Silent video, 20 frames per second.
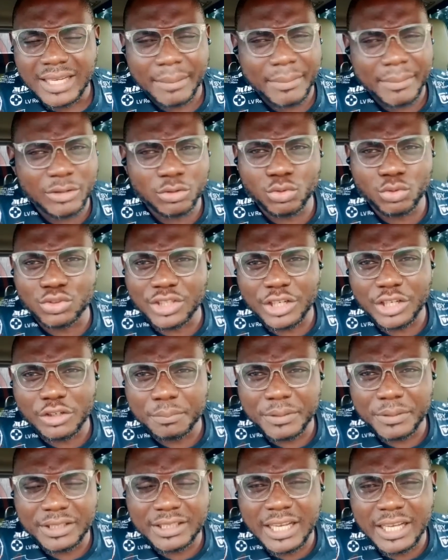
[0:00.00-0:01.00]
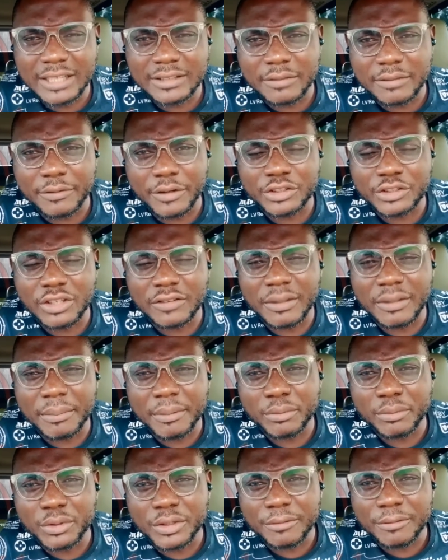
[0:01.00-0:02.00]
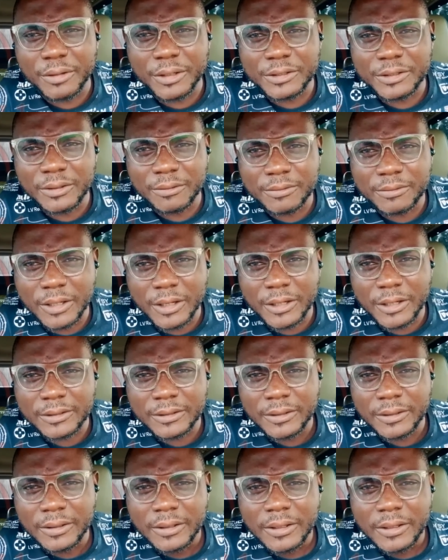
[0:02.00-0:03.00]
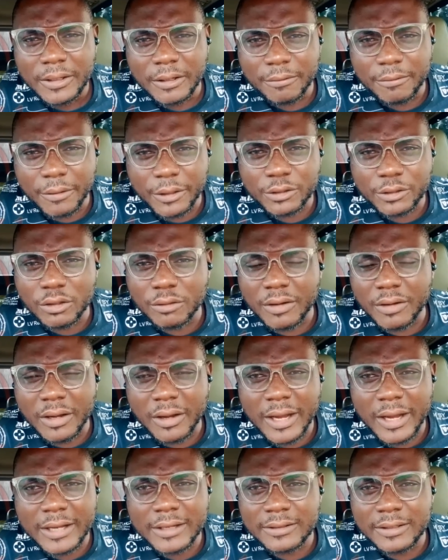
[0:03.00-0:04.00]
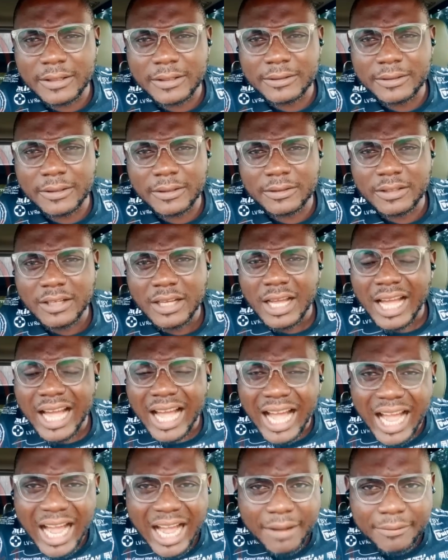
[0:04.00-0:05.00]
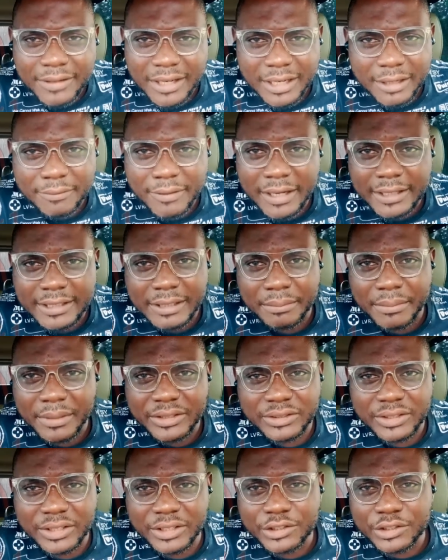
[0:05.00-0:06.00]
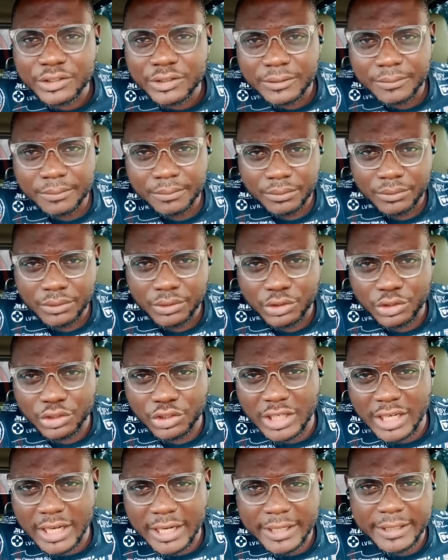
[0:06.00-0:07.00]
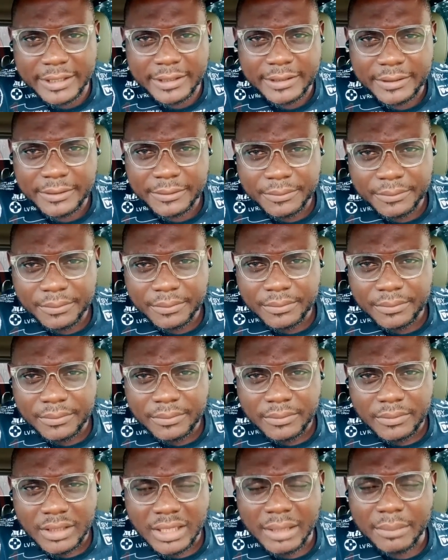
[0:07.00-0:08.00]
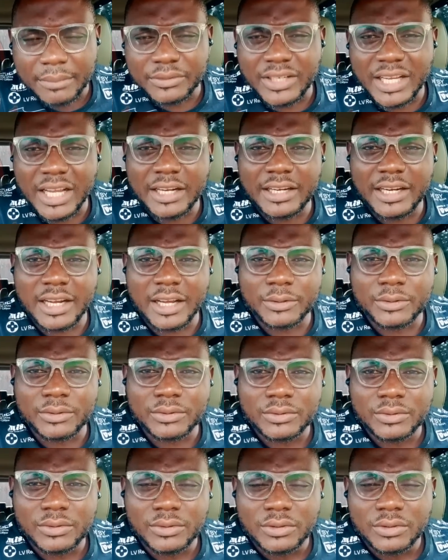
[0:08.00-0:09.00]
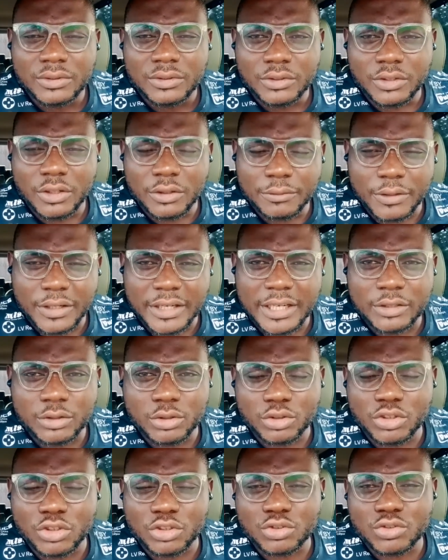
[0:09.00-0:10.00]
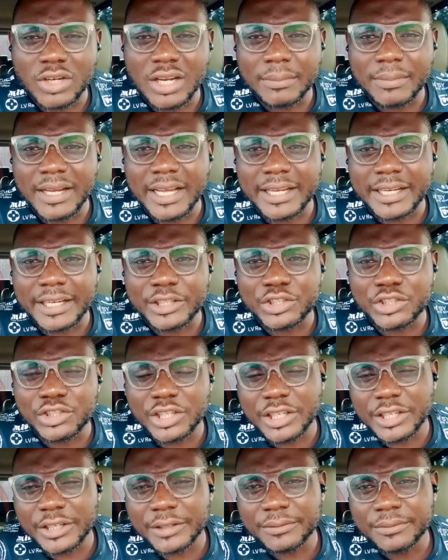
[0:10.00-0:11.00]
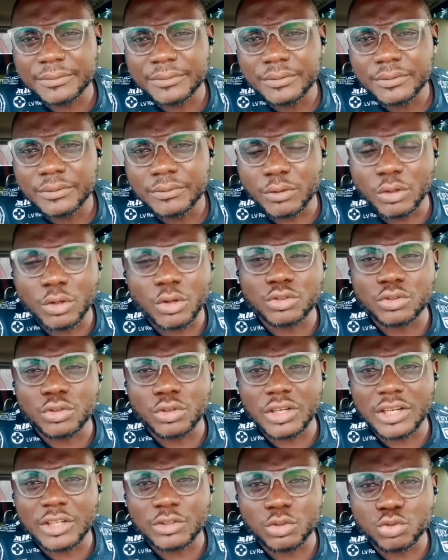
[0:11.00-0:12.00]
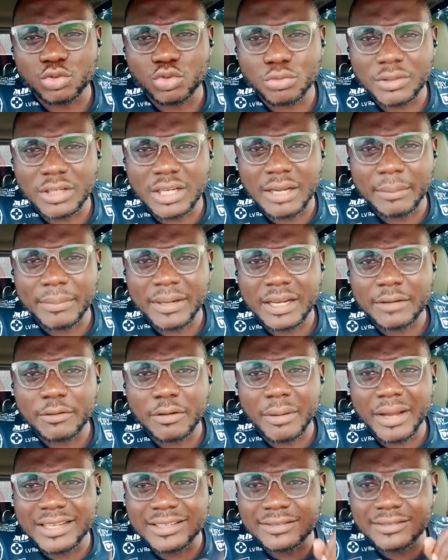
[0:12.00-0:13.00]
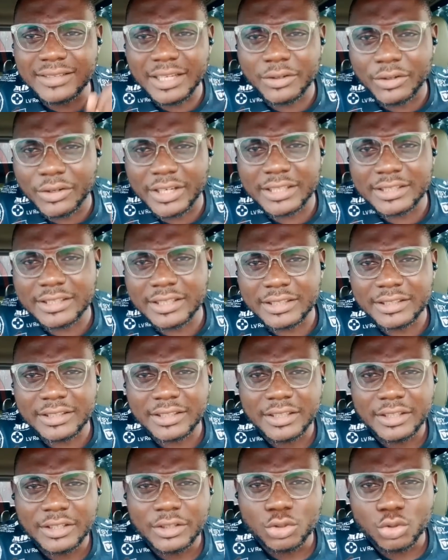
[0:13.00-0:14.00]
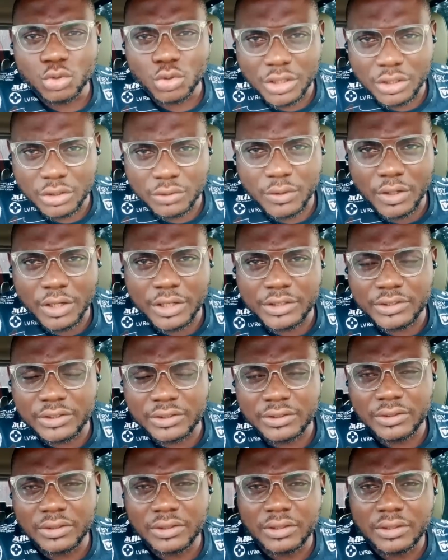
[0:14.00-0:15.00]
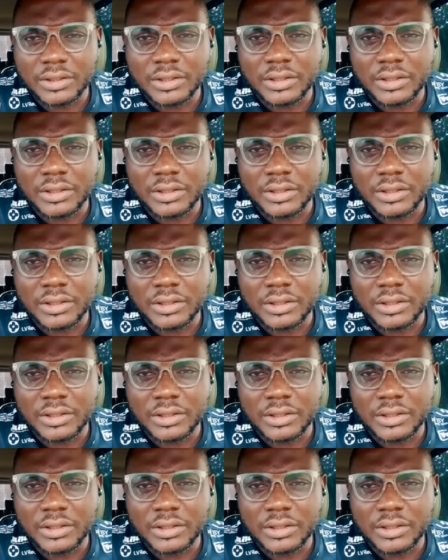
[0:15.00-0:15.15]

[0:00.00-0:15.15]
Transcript: I'm associated as the voice of the people, the voice of God, the voice of our ancestors. I have delivered the message. Share it. I'm signing out. Don't forget to subscribe, like, and share. Follow us on all our social media platforms and stay connected to this voice.